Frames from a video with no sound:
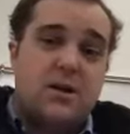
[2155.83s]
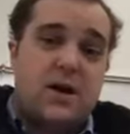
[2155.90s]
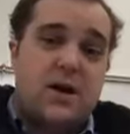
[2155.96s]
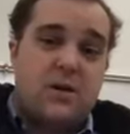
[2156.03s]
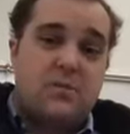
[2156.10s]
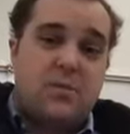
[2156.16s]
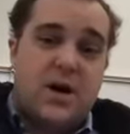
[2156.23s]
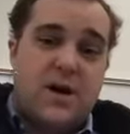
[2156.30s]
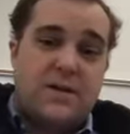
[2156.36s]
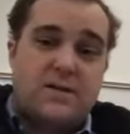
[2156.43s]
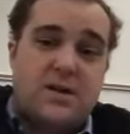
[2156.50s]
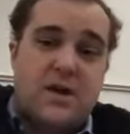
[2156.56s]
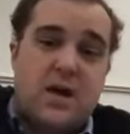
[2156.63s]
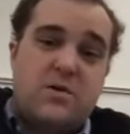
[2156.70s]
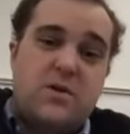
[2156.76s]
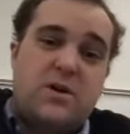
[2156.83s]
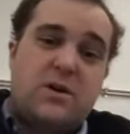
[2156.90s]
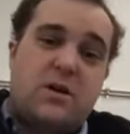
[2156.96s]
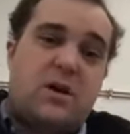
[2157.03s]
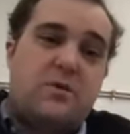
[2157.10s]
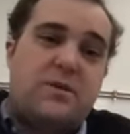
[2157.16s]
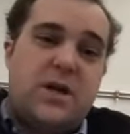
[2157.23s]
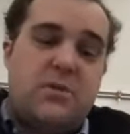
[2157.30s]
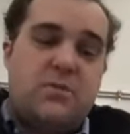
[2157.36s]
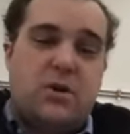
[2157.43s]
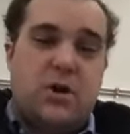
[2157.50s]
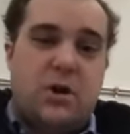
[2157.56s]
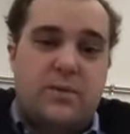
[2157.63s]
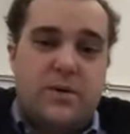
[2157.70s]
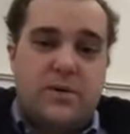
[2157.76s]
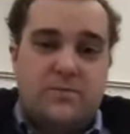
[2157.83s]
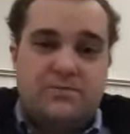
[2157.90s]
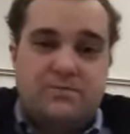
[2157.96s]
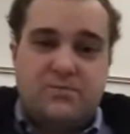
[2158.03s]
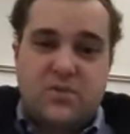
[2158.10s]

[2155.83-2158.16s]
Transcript: And by the time you get all the hemoglobin